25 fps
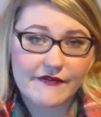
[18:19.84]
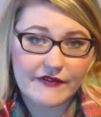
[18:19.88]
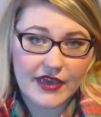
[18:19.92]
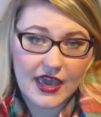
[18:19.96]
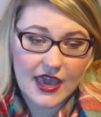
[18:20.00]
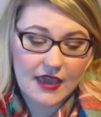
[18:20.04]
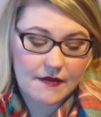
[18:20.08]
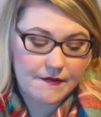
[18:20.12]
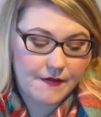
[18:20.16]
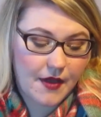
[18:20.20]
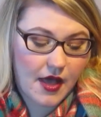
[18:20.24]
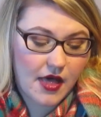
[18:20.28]

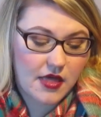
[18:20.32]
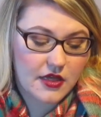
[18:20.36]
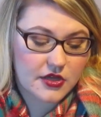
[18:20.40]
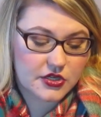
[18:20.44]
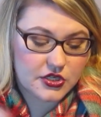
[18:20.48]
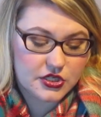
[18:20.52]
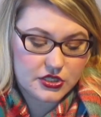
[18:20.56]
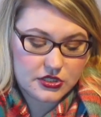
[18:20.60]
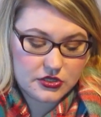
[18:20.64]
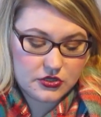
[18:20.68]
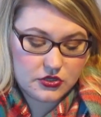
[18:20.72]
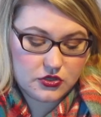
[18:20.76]
8
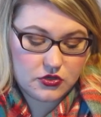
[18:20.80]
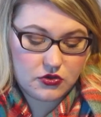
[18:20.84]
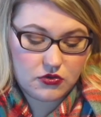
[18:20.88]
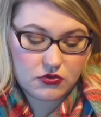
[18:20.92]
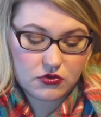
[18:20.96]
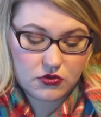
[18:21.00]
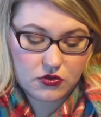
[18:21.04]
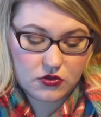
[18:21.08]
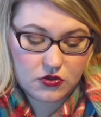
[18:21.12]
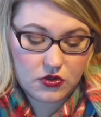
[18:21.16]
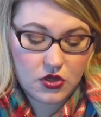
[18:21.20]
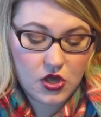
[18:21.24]
polishes in
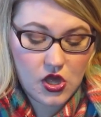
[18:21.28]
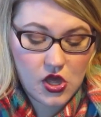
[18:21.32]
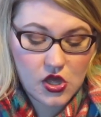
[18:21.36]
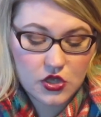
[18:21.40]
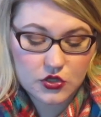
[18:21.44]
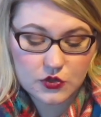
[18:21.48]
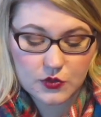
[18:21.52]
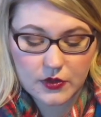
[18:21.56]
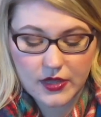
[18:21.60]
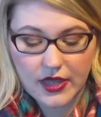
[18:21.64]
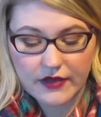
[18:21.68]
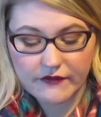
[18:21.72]
total.
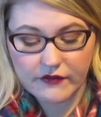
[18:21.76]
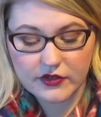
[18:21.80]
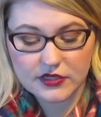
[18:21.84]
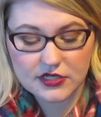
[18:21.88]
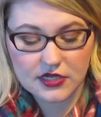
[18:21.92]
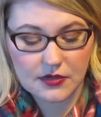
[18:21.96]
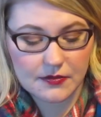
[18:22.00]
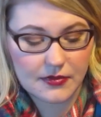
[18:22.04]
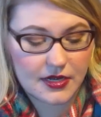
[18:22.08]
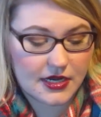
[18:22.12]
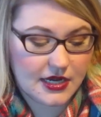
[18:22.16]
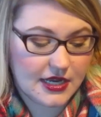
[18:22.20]
So we have
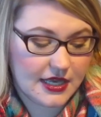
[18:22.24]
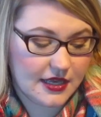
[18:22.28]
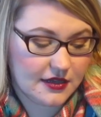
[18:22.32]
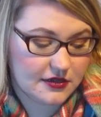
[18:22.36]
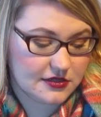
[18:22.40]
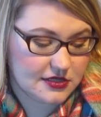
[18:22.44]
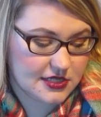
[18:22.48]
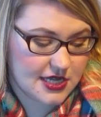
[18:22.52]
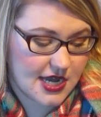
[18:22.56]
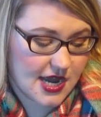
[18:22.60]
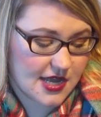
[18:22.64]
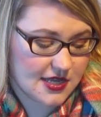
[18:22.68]
what's on my
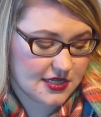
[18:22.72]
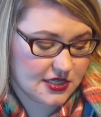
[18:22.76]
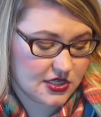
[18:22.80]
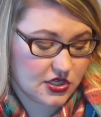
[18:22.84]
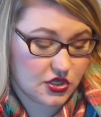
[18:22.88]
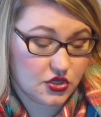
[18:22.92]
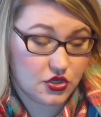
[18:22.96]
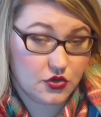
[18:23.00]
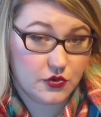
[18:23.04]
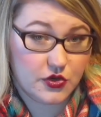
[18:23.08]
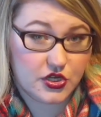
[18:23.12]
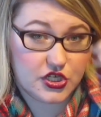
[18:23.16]
nails now. This is
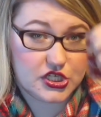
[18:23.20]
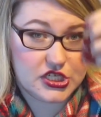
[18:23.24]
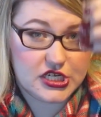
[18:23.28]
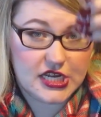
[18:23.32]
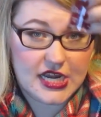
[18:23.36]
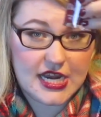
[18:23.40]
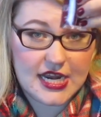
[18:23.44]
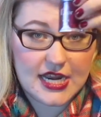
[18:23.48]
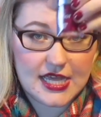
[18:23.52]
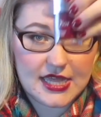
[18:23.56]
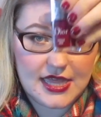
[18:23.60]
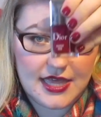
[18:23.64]
the newest
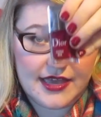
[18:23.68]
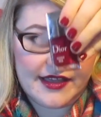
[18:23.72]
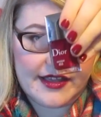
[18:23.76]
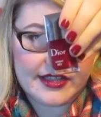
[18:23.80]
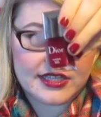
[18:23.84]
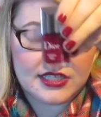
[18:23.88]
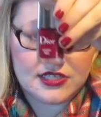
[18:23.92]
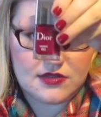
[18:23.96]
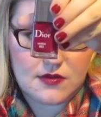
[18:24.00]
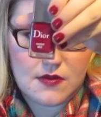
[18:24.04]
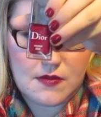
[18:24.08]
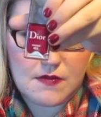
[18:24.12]
shade. I think
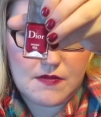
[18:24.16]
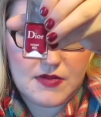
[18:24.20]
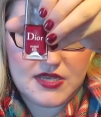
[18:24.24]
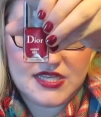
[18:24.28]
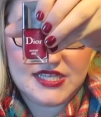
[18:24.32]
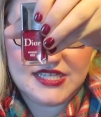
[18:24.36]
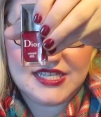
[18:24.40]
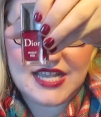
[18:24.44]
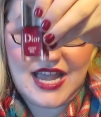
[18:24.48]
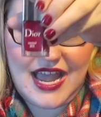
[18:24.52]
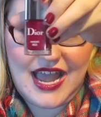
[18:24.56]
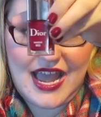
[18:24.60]
it's
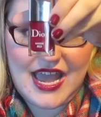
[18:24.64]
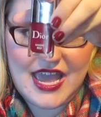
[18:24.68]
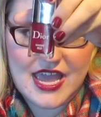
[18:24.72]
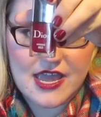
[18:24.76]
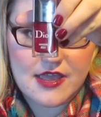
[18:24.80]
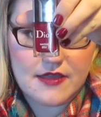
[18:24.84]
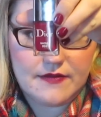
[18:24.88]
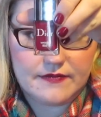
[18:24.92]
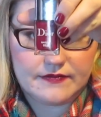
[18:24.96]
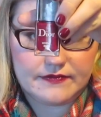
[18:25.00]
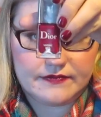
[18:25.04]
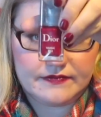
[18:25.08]

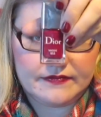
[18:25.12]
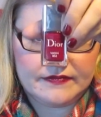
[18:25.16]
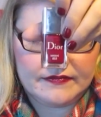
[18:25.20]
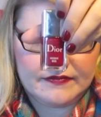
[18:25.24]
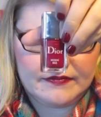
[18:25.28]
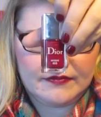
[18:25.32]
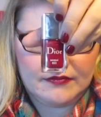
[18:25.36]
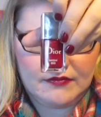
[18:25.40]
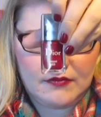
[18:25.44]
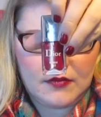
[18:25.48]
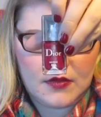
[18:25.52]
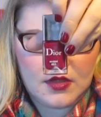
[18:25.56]
Masai.
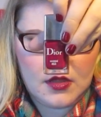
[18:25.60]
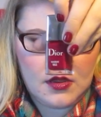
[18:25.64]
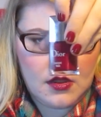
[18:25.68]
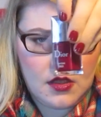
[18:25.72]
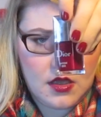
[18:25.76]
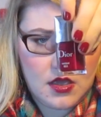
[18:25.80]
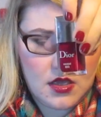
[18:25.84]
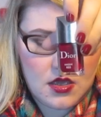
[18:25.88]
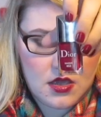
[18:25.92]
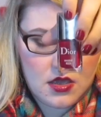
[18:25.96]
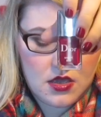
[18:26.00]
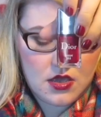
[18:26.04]

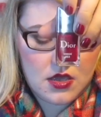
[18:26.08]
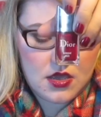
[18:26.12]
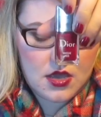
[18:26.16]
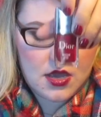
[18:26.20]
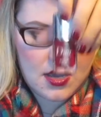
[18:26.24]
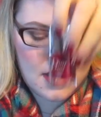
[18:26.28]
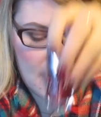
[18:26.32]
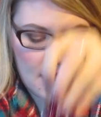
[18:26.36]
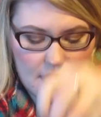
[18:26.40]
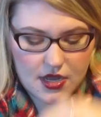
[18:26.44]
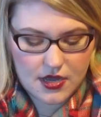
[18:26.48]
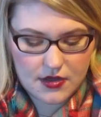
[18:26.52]

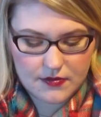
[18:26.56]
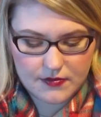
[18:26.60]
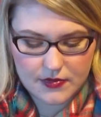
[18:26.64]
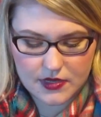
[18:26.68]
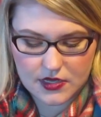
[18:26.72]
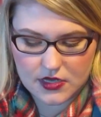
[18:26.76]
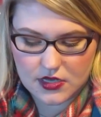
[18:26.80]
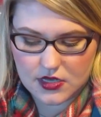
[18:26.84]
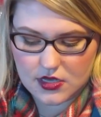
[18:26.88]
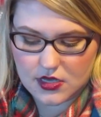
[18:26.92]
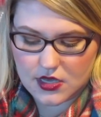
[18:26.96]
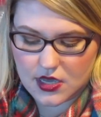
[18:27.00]
I
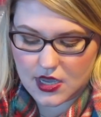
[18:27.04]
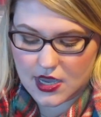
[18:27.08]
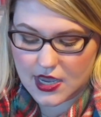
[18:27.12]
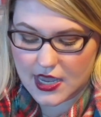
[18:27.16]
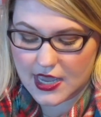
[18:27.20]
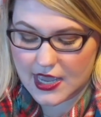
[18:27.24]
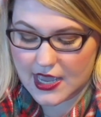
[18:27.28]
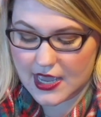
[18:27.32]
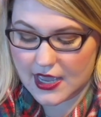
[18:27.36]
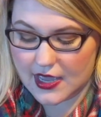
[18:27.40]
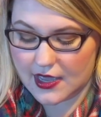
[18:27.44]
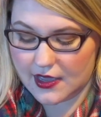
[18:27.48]

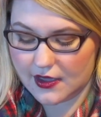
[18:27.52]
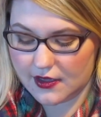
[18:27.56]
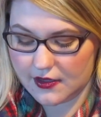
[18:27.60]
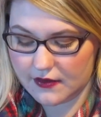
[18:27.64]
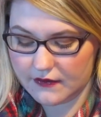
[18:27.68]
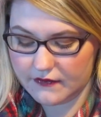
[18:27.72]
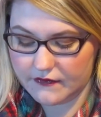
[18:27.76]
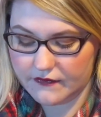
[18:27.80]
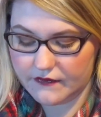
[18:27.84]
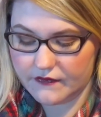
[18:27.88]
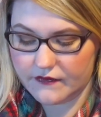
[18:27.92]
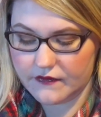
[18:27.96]

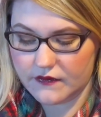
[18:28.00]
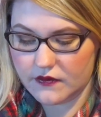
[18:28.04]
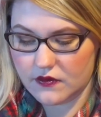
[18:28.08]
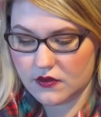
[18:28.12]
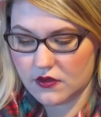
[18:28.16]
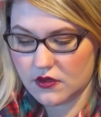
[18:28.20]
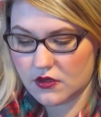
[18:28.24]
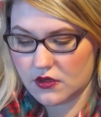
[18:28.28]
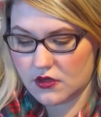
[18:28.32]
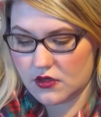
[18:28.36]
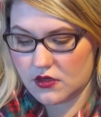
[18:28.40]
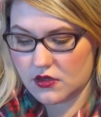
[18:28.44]
have
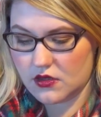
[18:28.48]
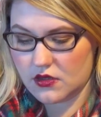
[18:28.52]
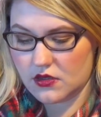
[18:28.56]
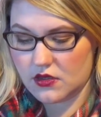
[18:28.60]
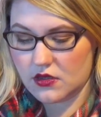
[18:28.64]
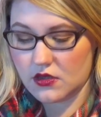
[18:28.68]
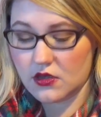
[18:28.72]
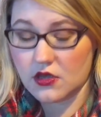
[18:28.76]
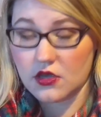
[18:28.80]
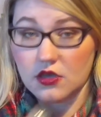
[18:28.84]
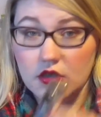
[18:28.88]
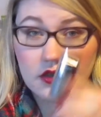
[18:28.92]

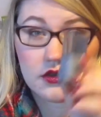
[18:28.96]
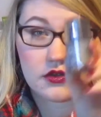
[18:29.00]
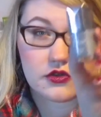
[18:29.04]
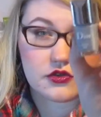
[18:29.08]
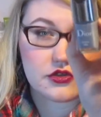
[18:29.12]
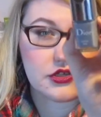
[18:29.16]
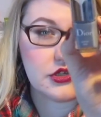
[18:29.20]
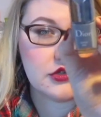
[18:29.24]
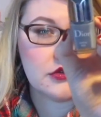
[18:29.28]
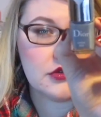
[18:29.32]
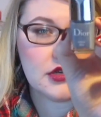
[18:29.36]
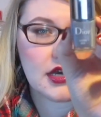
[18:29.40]

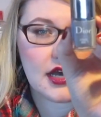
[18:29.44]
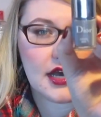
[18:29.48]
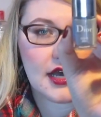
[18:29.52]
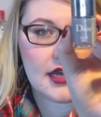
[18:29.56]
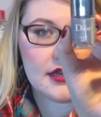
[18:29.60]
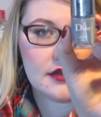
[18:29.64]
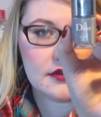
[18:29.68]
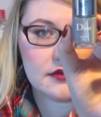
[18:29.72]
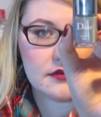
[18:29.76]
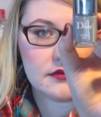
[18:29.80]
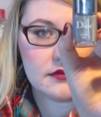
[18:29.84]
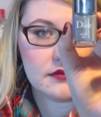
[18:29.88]

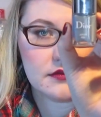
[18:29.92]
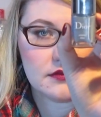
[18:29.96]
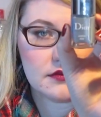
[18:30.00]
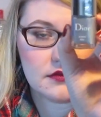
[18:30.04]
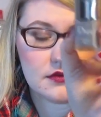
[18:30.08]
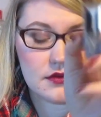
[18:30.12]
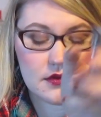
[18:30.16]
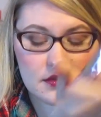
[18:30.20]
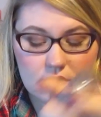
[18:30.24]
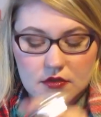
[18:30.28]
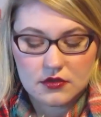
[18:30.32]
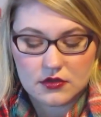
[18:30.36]
Junon.
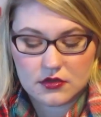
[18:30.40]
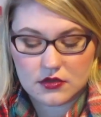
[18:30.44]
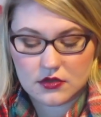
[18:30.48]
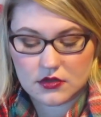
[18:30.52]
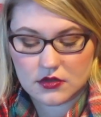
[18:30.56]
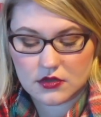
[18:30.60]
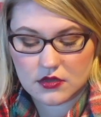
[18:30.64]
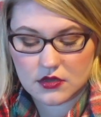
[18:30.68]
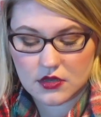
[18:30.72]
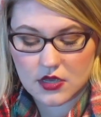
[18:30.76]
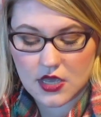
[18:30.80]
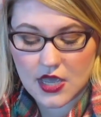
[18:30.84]

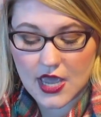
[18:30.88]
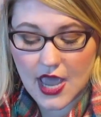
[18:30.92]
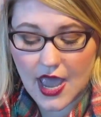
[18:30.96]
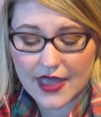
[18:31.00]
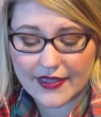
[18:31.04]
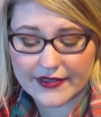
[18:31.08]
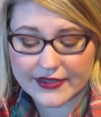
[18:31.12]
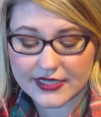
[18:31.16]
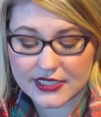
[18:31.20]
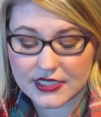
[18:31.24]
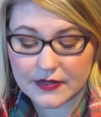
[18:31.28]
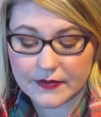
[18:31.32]

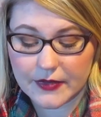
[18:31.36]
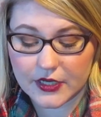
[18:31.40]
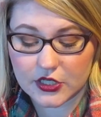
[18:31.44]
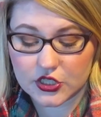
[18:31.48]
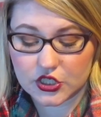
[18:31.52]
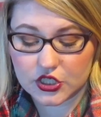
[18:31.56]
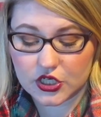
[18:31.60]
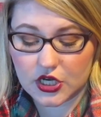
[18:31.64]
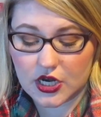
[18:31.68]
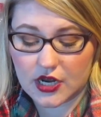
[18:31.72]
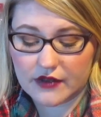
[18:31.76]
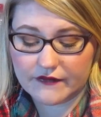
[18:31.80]
And this is a
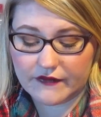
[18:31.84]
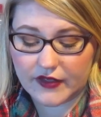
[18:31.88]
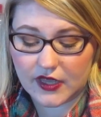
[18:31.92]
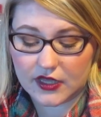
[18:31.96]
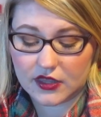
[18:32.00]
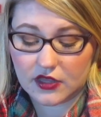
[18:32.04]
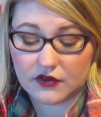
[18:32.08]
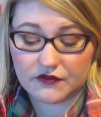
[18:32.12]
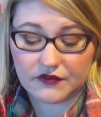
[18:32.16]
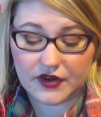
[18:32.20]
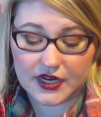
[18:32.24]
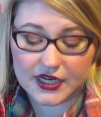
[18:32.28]
mixture of
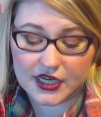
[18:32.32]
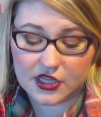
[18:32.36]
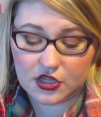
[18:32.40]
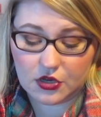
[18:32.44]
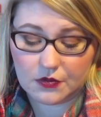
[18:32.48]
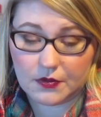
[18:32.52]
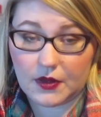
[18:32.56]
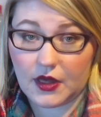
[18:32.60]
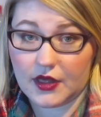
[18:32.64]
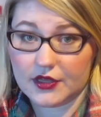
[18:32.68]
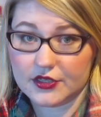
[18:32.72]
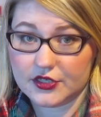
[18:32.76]
like the
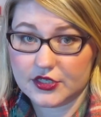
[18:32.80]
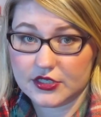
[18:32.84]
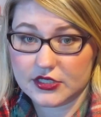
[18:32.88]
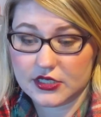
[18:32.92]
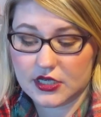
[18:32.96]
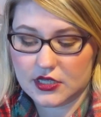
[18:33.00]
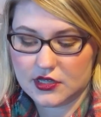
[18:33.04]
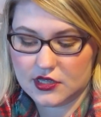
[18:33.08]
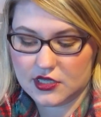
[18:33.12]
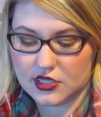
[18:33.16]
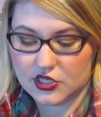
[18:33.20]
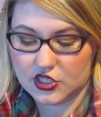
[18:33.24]
regular polishes
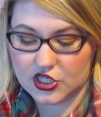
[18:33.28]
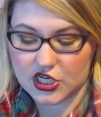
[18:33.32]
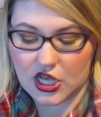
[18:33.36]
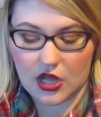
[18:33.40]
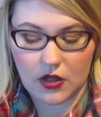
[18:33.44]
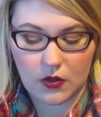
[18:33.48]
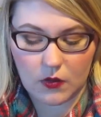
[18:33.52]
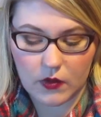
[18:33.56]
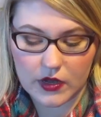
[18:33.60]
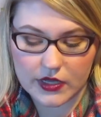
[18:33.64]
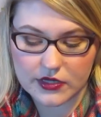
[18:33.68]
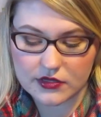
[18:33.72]
and the
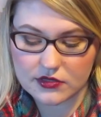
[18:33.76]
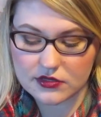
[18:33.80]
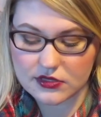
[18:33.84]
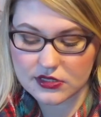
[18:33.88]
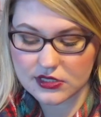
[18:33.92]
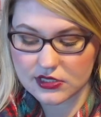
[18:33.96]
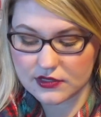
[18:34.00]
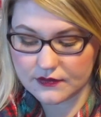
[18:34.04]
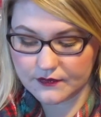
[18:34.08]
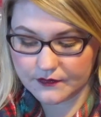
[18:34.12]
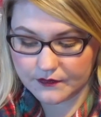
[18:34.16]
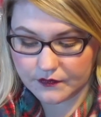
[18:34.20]
gel
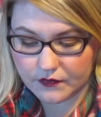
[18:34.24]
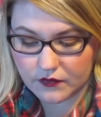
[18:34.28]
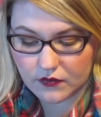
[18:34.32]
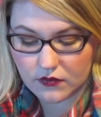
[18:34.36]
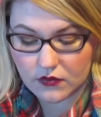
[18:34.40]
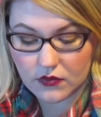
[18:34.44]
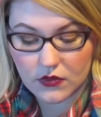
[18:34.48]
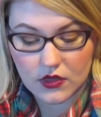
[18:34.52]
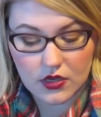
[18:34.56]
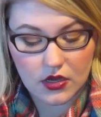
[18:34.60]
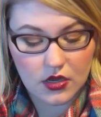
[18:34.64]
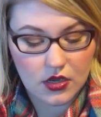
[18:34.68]
ones.
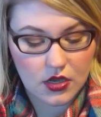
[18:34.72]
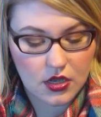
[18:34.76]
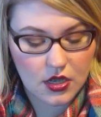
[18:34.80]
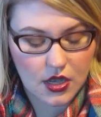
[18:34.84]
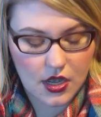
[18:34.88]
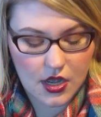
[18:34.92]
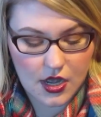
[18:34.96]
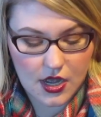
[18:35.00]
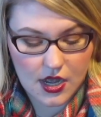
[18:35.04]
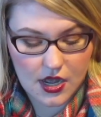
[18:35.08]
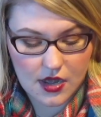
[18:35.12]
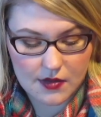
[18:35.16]

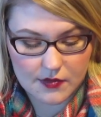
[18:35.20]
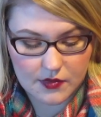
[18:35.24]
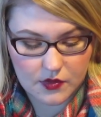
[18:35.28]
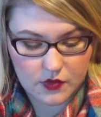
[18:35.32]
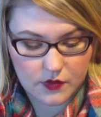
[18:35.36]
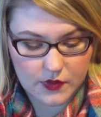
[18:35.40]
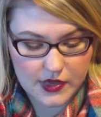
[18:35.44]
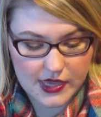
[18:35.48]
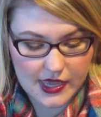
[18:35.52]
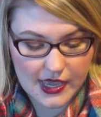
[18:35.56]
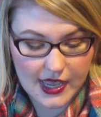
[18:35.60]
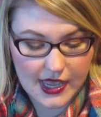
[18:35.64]
We